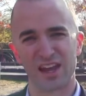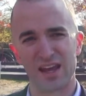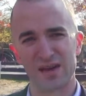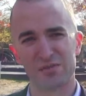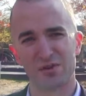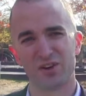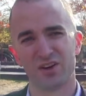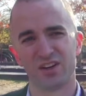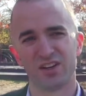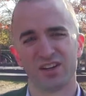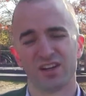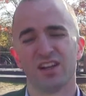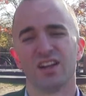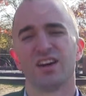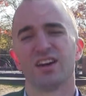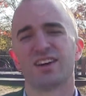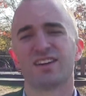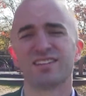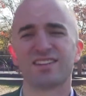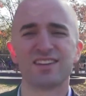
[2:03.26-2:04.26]
neighborhood,
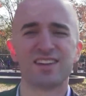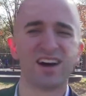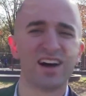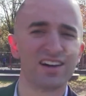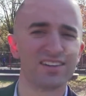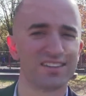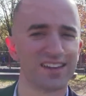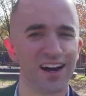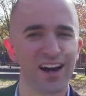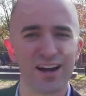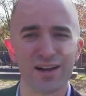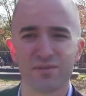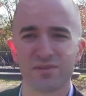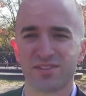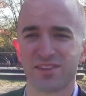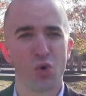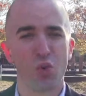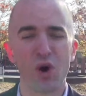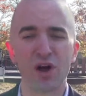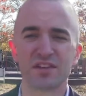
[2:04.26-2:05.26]
because a lot of
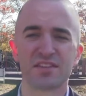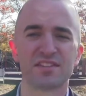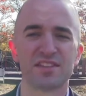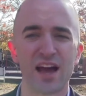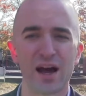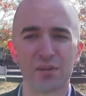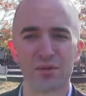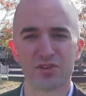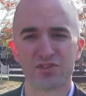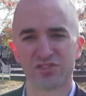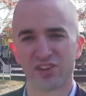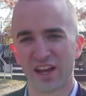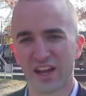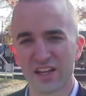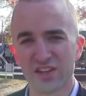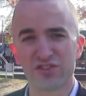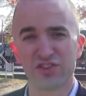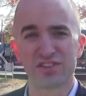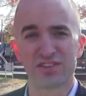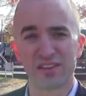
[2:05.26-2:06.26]
times well-established
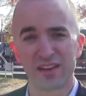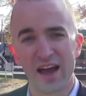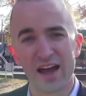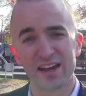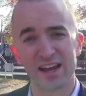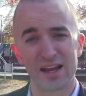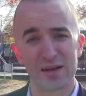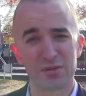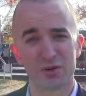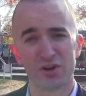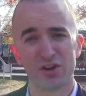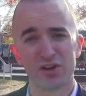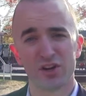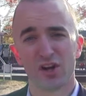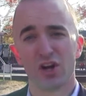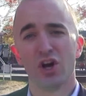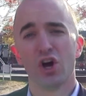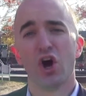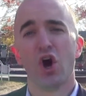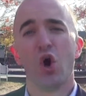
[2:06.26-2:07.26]
agents in that neighborhood
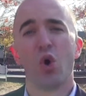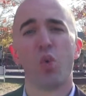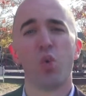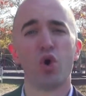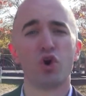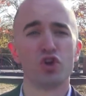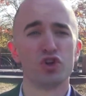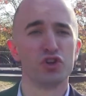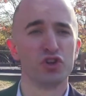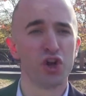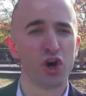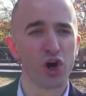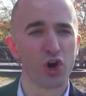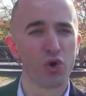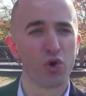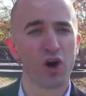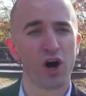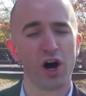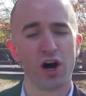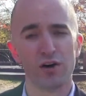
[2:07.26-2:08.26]
will
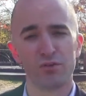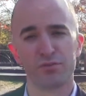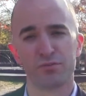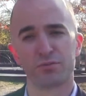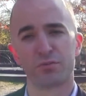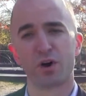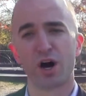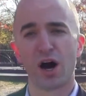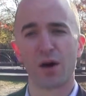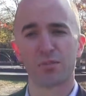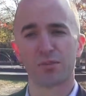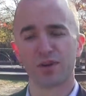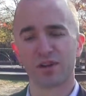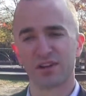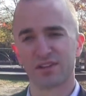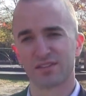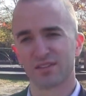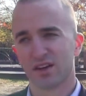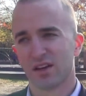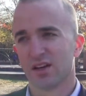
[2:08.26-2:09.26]
know of
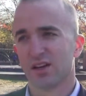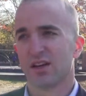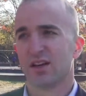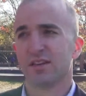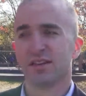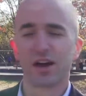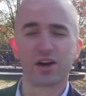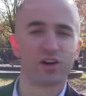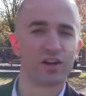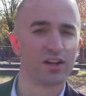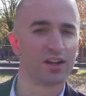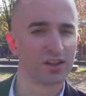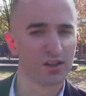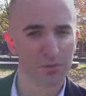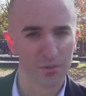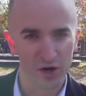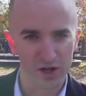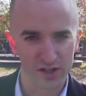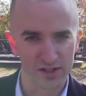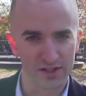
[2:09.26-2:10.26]
properties that are hitting
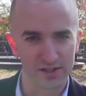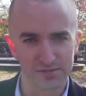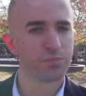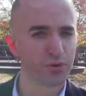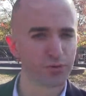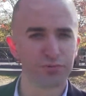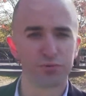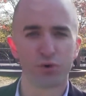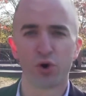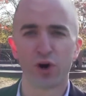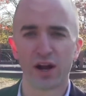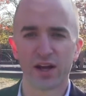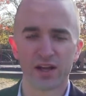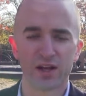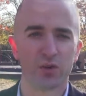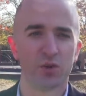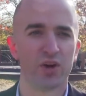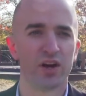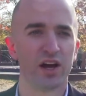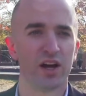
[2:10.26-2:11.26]
the market before
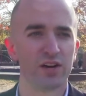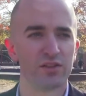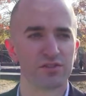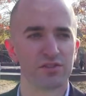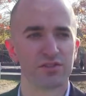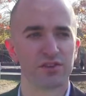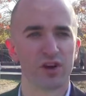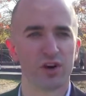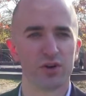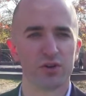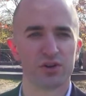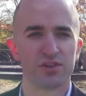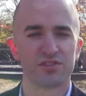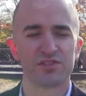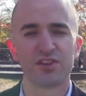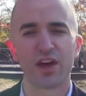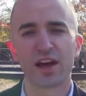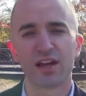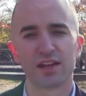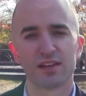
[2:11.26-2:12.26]
anyone else. So the
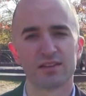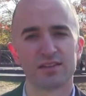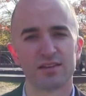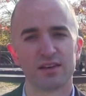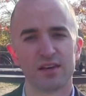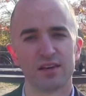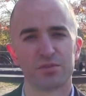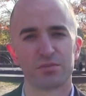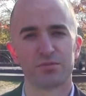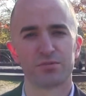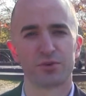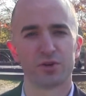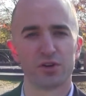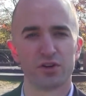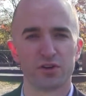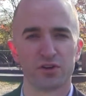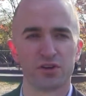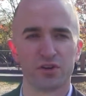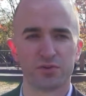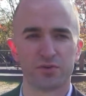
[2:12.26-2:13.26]
second tip for
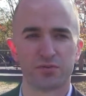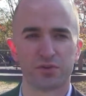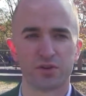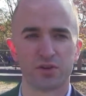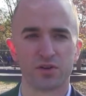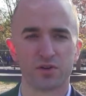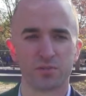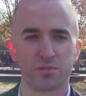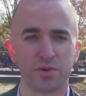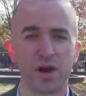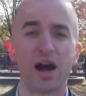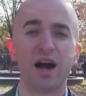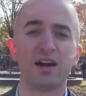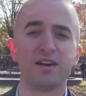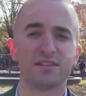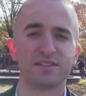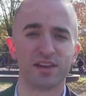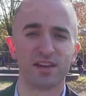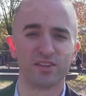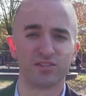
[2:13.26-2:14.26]
your for
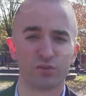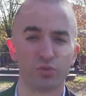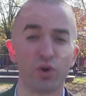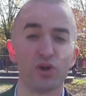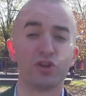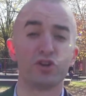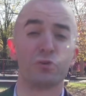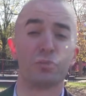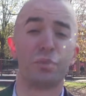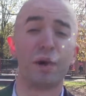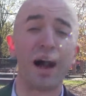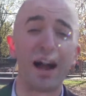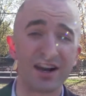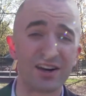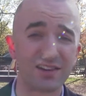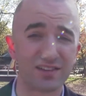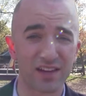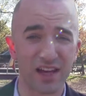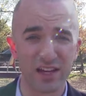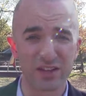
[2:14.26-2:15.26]
buyer's agent, what your
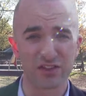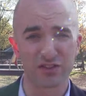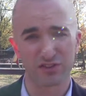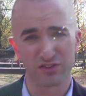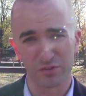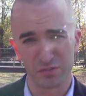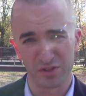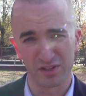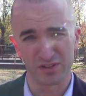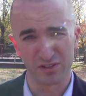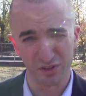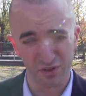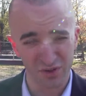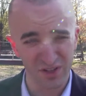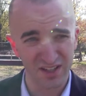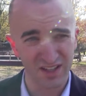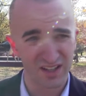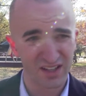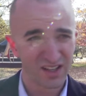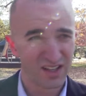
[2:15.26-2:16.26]
buyer's agent should be
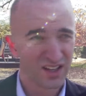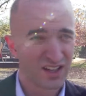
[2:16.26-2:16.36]
doing